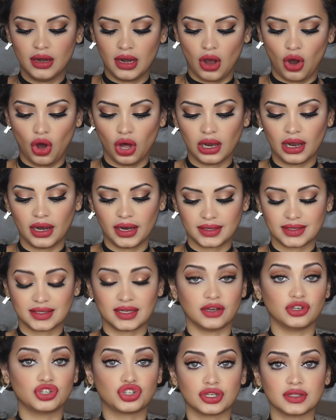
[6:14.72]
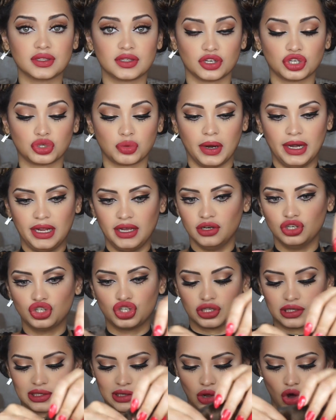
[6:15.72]
Now all my extensions are 20
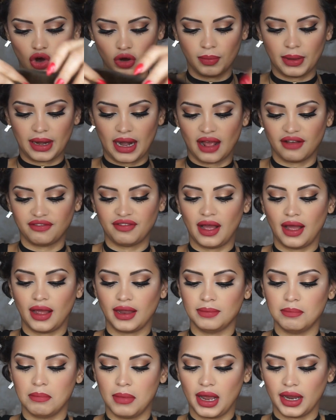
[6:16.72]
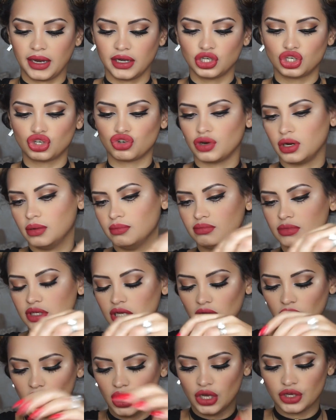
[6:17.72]
inches long, but I've had mine
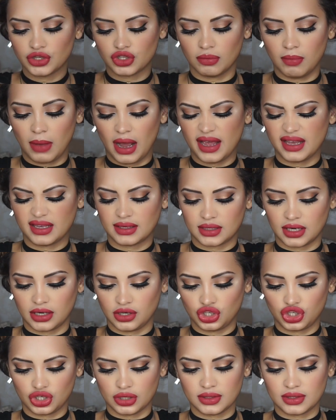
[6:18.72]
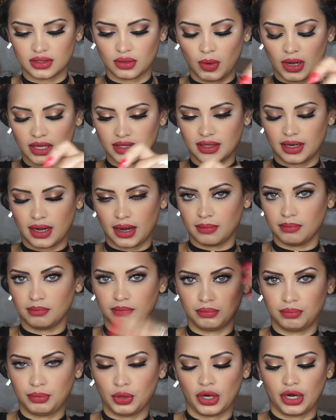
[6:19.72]
trimmed. So my extensions, the ones that I'm
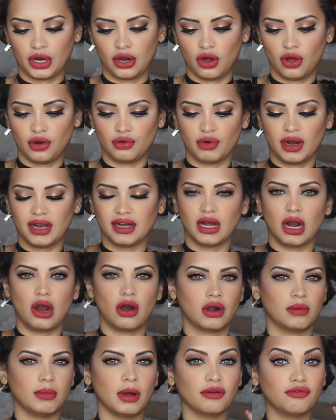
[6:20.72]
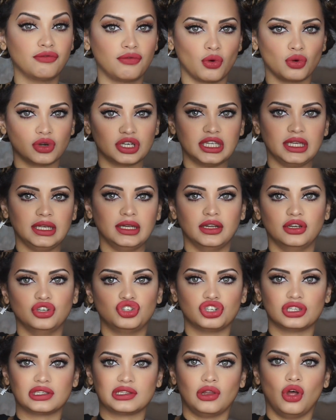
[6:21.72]
putting on right now, are about 14
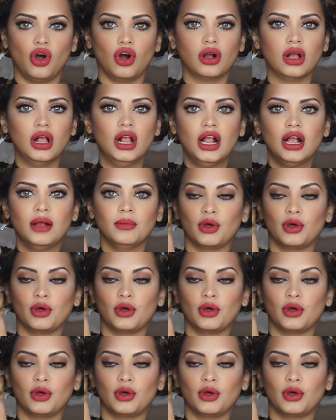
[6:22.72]
inches long.